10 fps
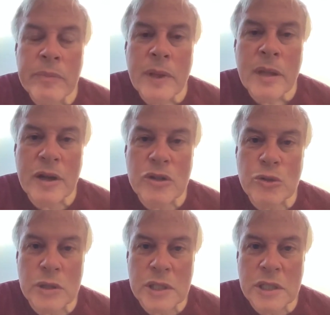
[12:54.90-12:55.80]
their
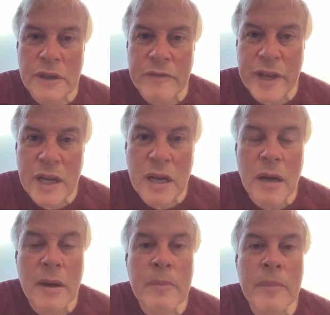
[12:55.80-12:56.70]
sources of
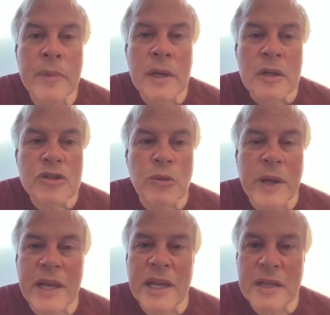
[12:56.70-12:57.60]
income. So we
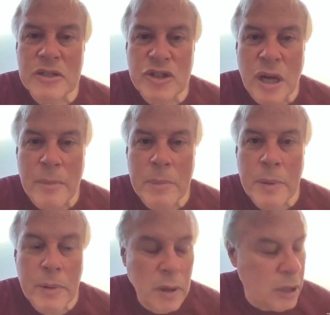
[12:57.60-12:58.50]
need to jump
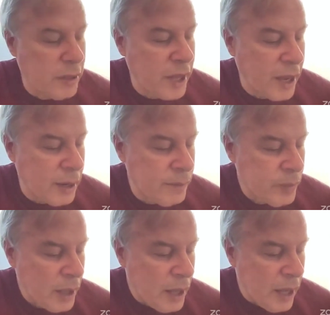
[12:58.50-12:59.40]
on that.
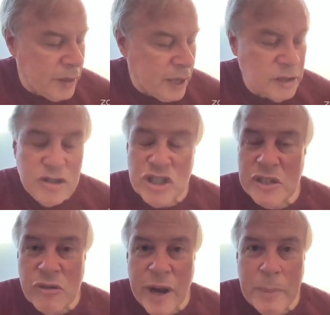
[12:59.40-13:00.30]
And then
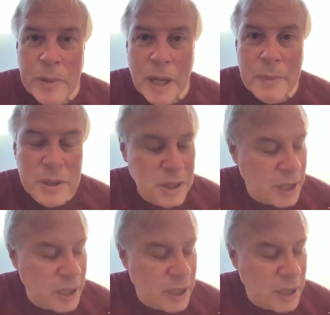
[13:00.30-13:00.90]
just to wrap it up, because I